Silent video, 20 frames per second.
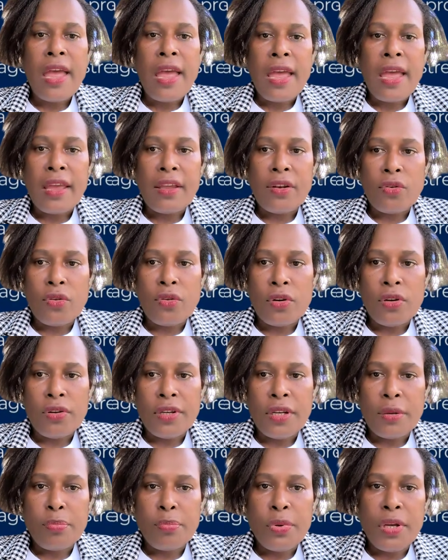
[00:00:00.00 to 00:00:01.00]
and all
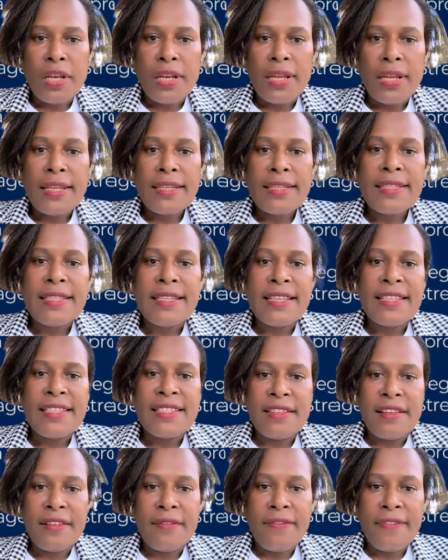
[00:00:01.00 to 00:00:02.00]
your dependents.
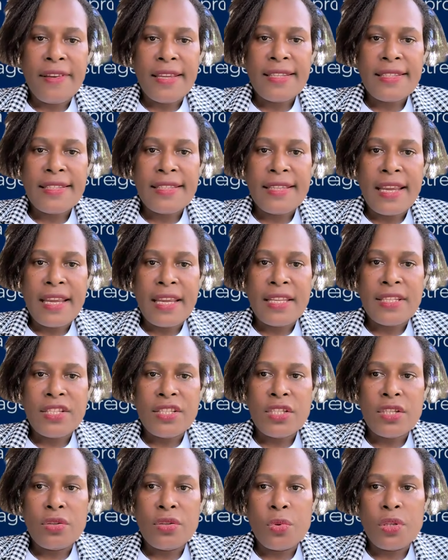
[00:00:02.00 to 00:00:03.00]
That's the first
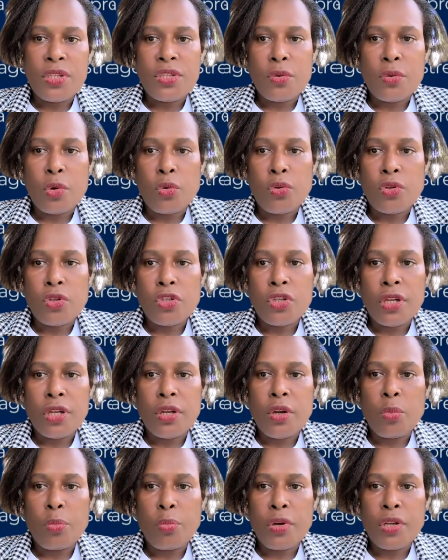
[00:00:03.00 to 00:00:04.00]
stage, which
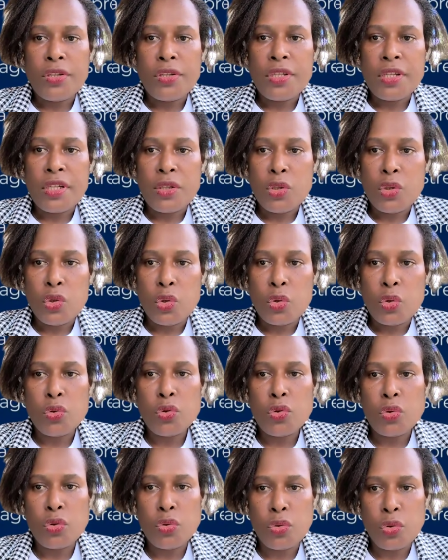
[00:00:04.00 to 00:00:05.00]
usually opens in
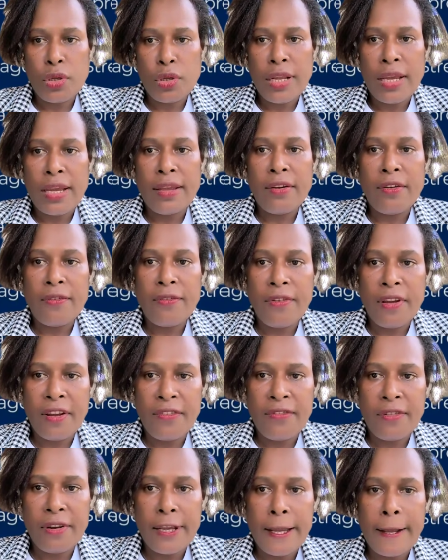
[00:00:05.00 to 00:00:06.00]
June to July of
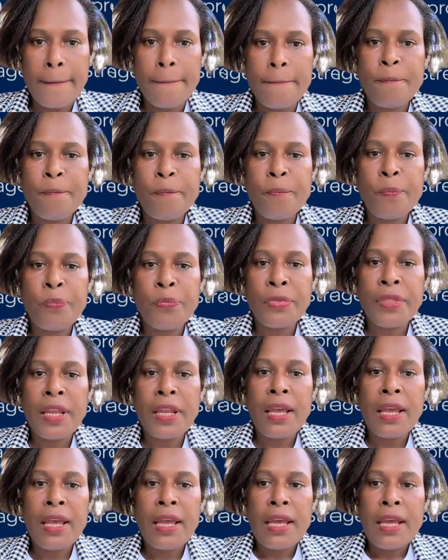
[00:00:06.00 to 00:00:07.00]
every year.
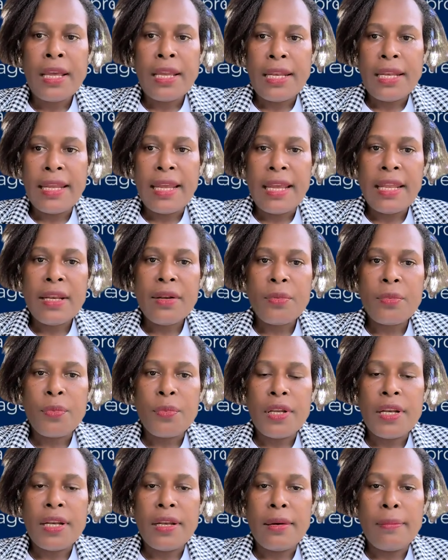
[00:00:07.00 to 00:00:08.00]
Then
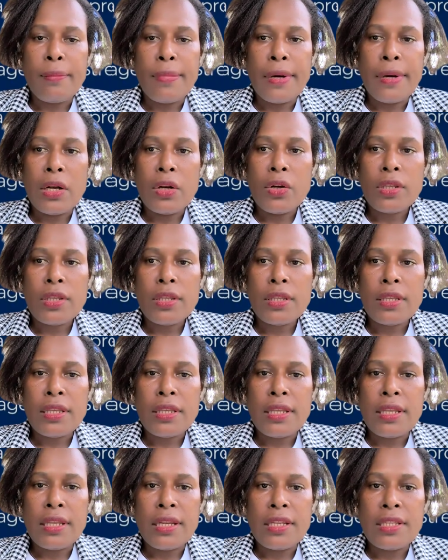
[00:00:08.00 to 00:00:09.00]
when the ballot
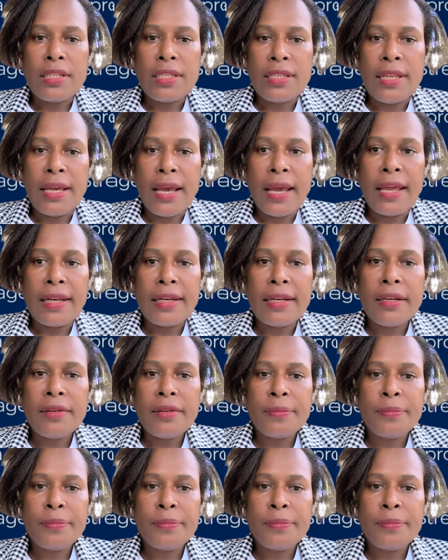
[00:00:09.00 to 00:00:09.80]
is done,